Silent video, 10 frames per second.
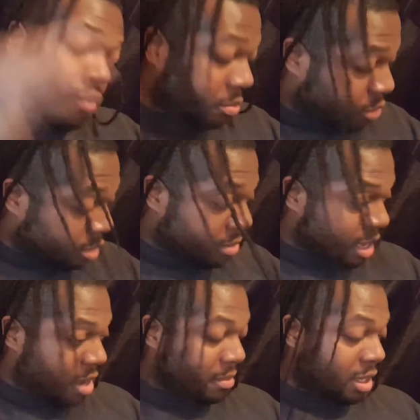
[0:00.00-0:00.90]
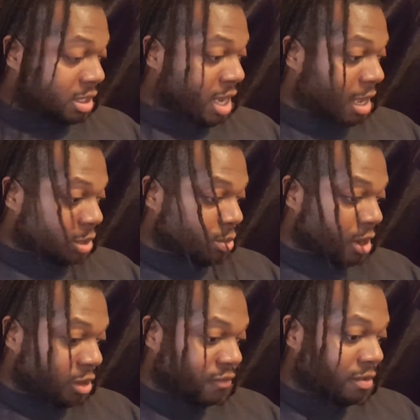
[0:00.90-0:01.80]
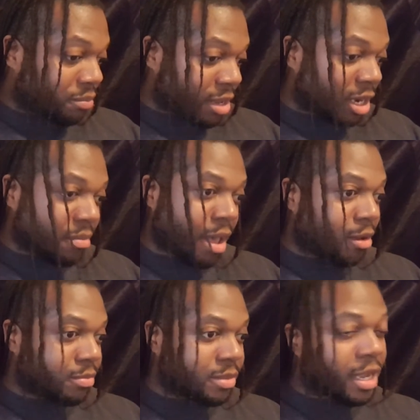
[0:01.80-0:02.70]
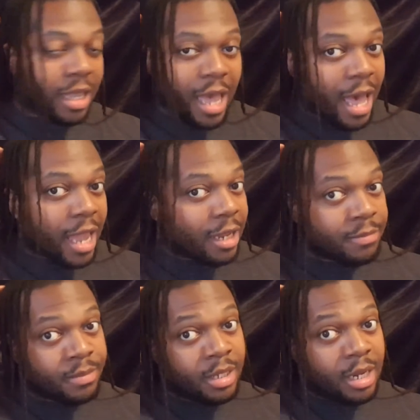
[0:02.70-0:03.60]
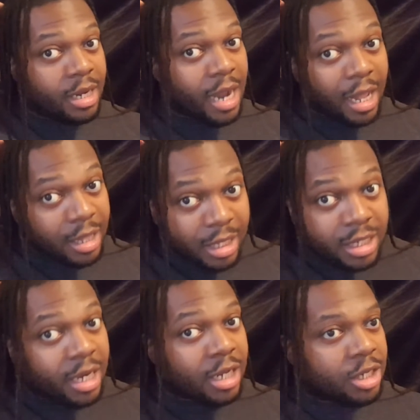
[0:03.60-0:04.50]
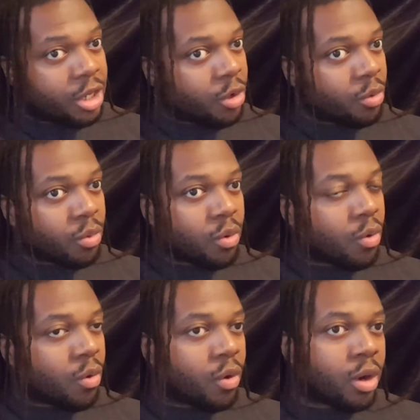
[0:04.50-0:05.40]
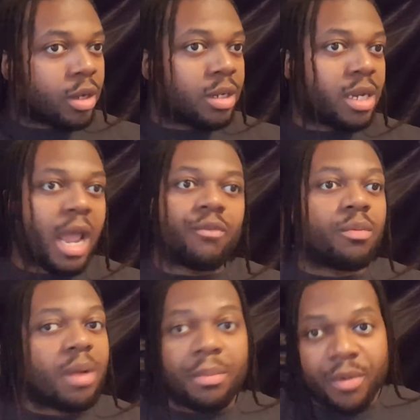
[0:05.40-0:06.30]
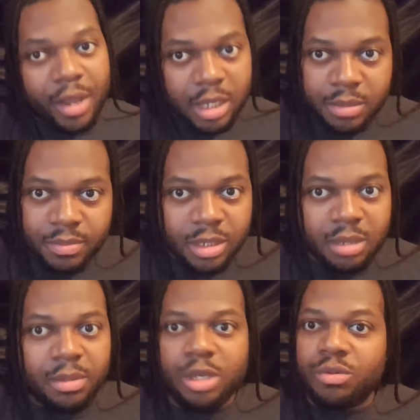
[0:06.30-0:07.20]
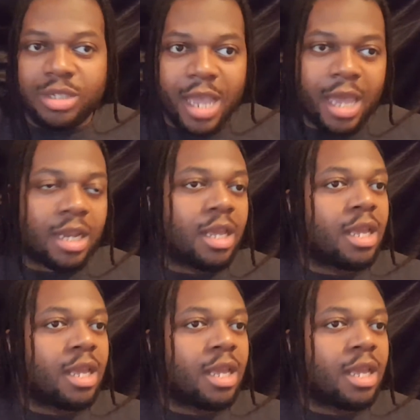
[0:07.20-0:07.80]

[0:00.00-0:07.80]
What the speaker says: from the point, but how many times where you've complained about a guy not listening to you or not remembering something you said?